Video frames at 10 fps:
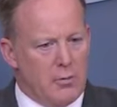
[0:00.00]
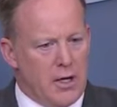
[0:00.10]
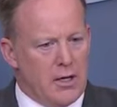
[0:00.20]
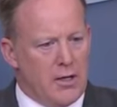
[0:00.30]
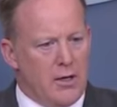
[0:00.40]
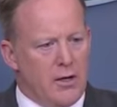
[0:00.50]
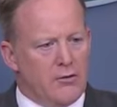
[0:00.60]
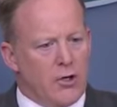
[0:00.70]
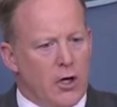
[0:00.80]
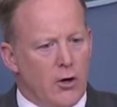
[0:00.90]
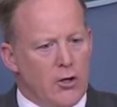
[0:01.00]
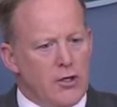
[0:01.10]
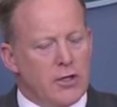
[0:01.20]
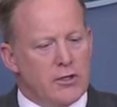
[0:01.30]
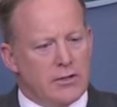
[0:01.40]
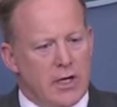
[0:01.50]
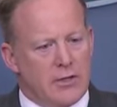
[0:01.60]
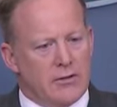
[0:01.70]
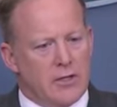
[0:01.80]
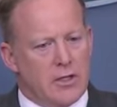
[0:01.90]
Uh, but I, it is encouraging the
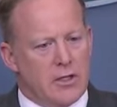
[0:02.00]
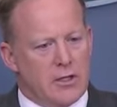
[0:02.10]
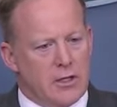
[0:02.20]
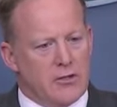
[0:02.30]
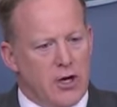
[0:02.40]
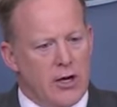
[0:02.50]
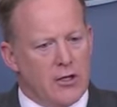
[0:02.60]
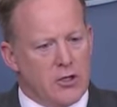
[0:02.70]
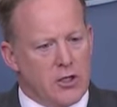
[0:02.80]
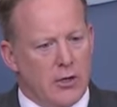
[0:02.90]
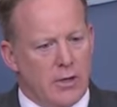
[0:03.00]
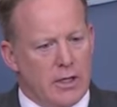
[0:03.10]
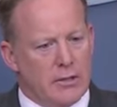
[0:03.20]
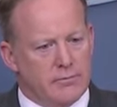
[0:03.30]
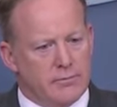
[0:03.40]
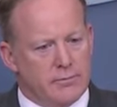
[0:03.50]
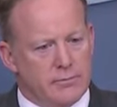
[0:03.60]
signs that, that China is showing.